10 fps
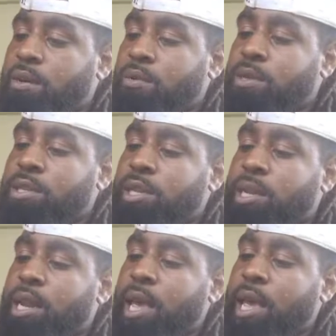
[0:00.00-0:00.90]
What's
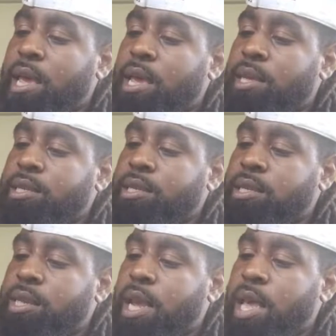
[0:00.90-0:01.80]
today's
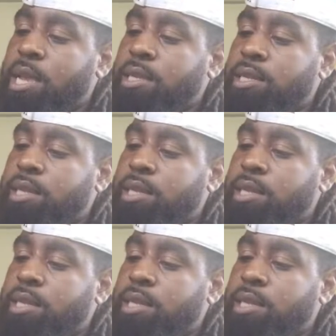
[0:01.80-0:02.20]
date?